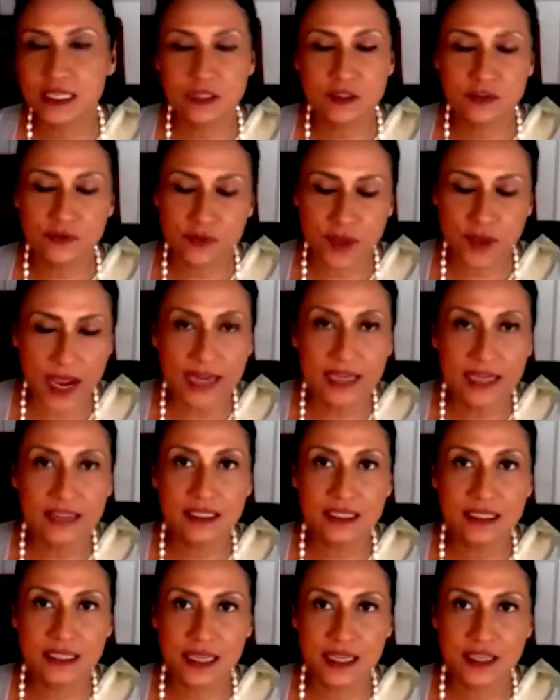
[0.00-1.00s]
its
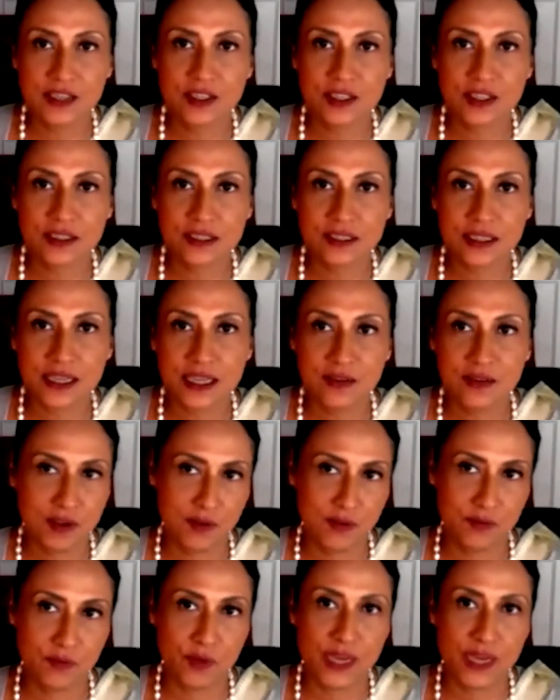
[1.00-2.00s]
final stages, and we
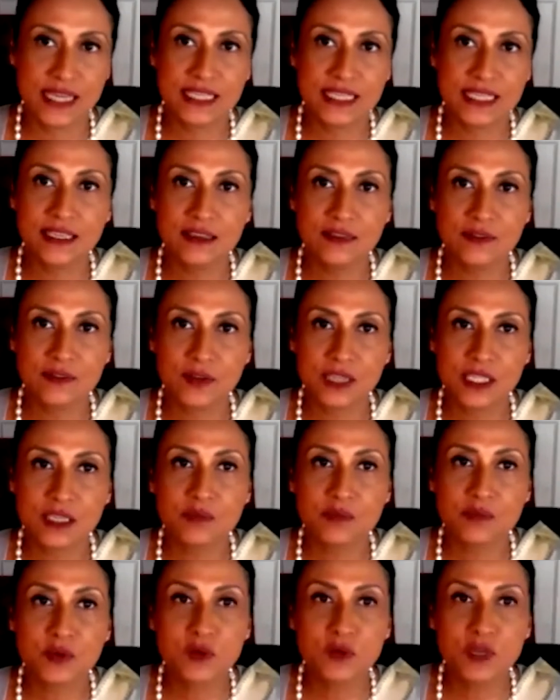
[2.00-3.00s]
are waiting for
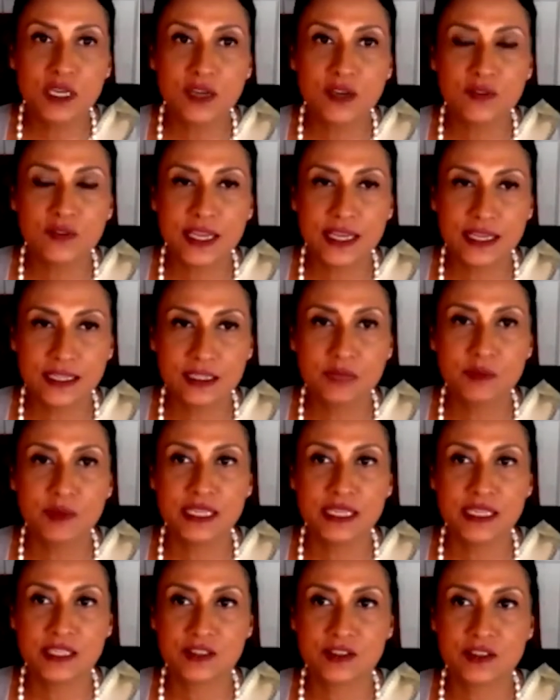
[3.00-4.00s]
the approval of the health
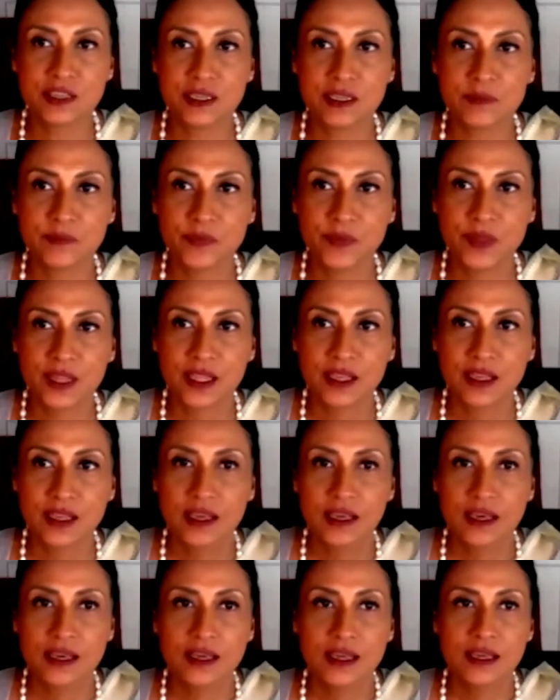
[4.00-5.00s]
ministry.
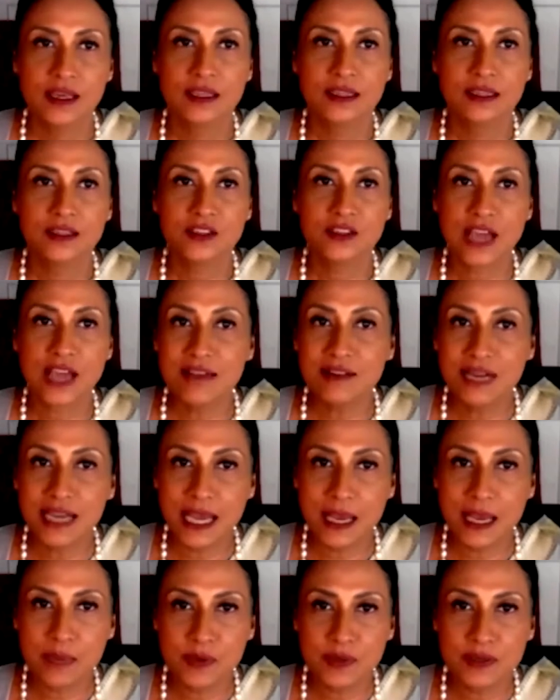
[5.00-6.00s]
The travel
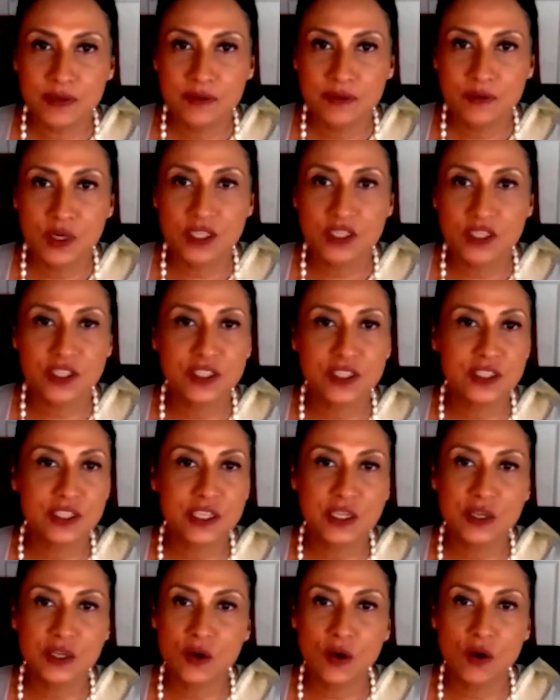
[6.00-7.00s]
app version
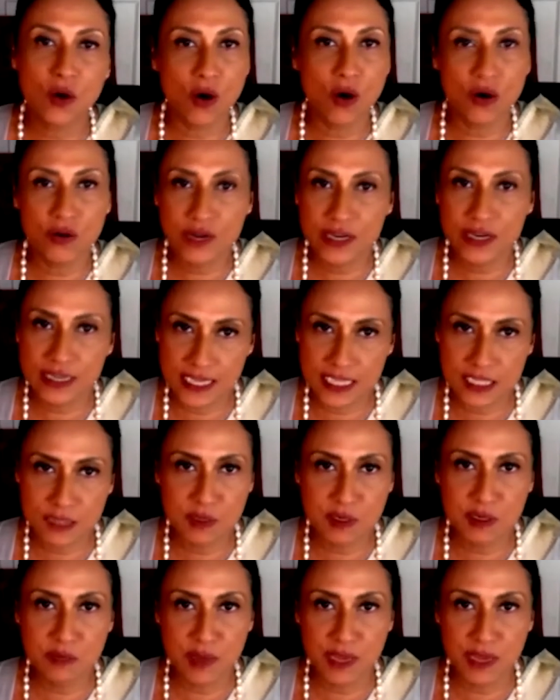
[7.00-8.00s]
0 already has
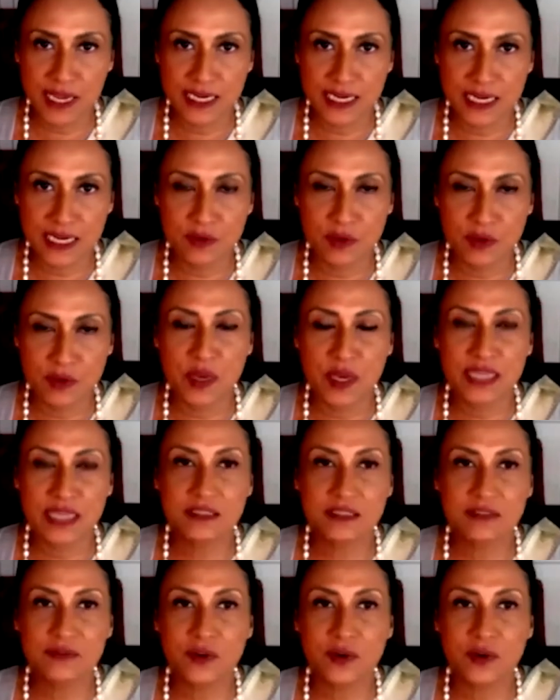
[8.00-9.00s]
been made, and we are
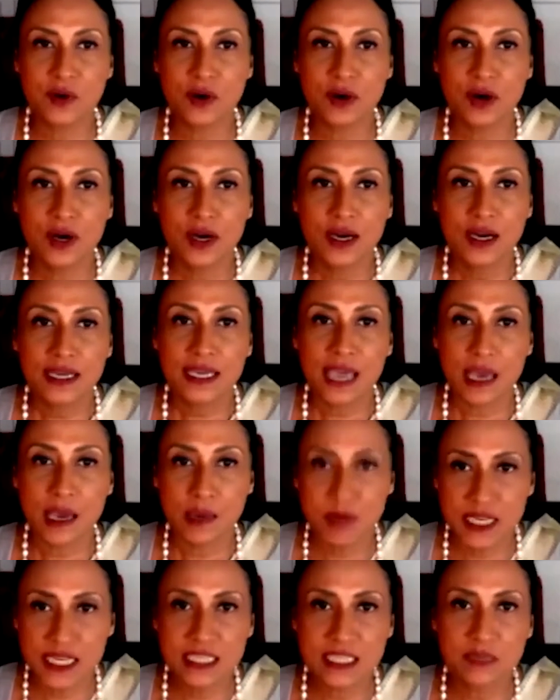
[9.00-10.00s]
waiting for
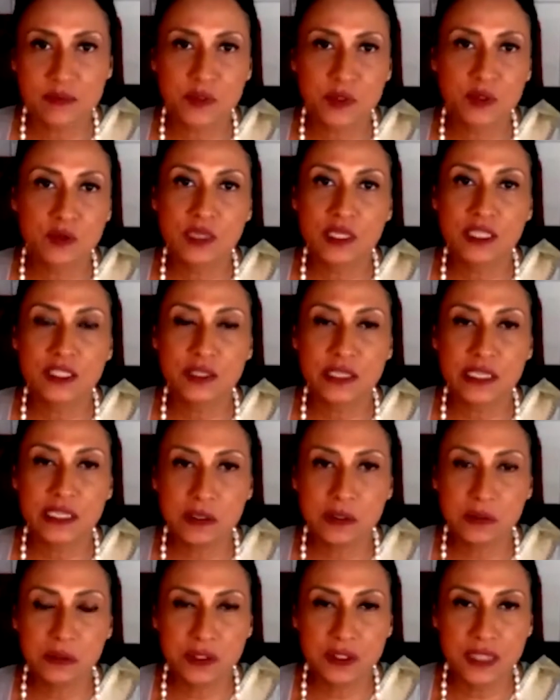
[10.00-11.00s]
cabinet approval to
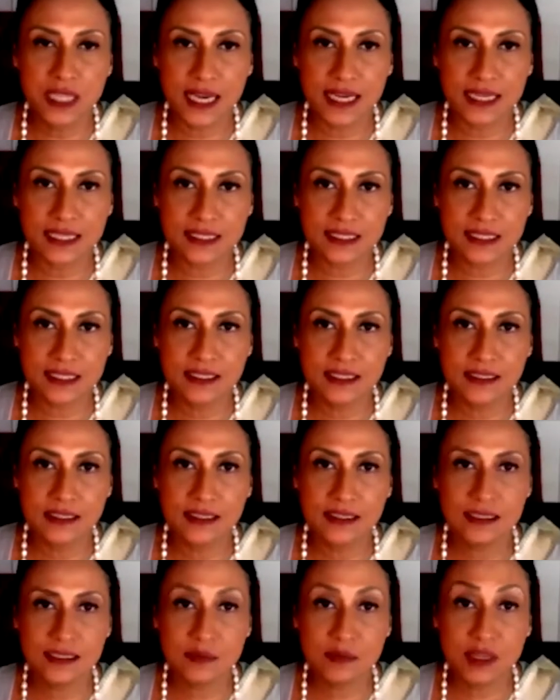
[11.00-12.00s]
include that in
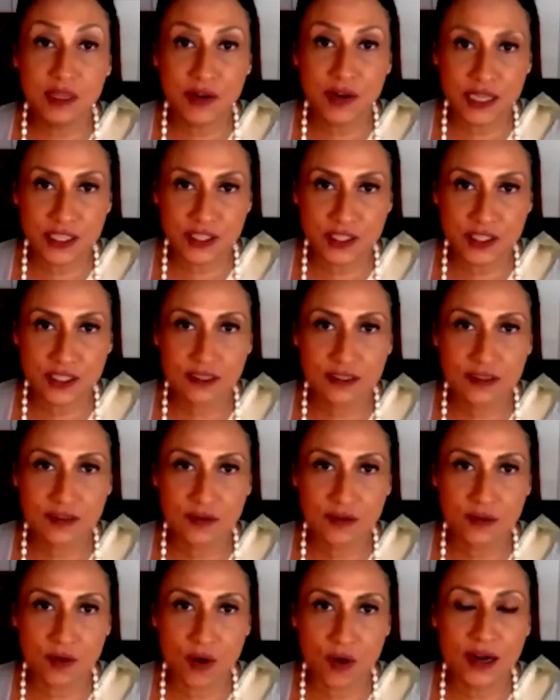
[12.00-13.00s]
the immigration
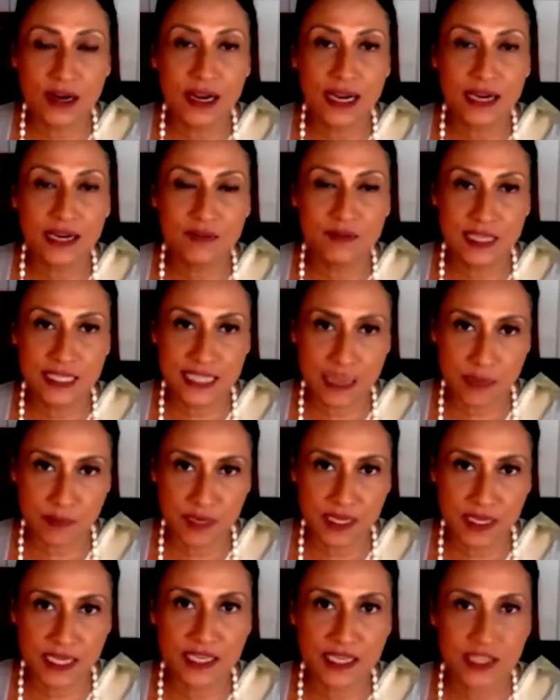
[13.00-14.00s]
online visa
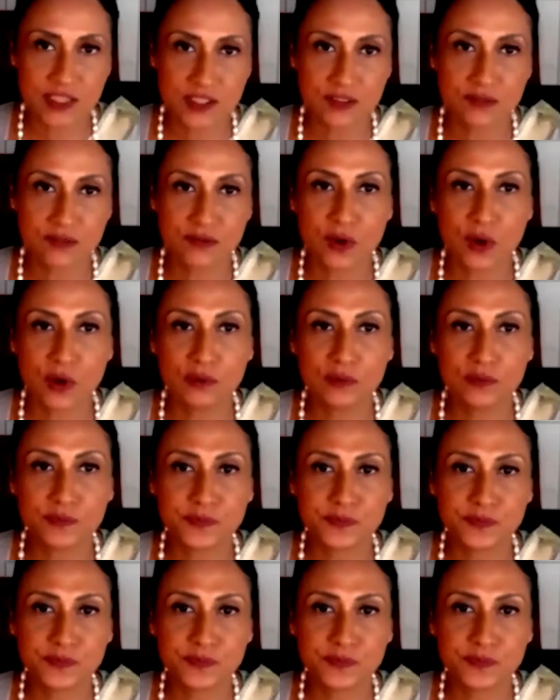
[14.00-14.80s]
application form.